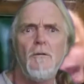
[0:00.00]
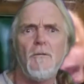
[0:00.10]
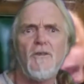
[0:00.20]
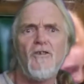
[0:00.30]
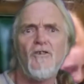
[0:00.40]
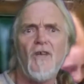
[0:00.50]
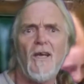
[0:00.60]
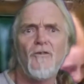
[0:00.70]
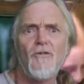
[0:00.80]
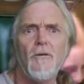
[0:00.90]
which is the
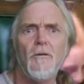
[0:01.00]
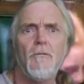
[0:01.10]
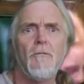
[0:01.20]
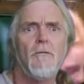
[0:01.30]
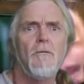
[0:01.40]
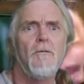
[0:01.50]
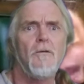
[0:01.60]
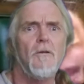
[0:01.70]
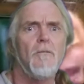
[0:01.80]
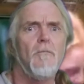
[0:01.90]
answer in
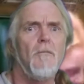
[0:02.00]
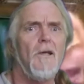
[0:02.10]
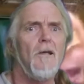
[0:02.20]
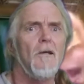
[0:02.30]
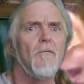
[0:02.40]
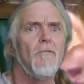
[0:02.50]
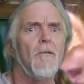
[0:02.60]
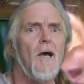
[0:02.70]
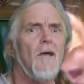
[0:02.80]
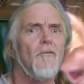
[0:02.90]
to meaning of
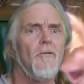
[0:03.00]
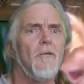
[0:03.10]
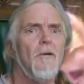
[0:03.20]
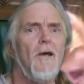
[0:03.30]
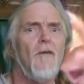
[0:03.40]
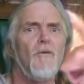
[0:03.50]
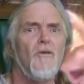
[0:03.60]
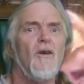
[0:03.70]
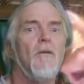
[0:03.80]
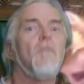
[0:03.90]
life and everything.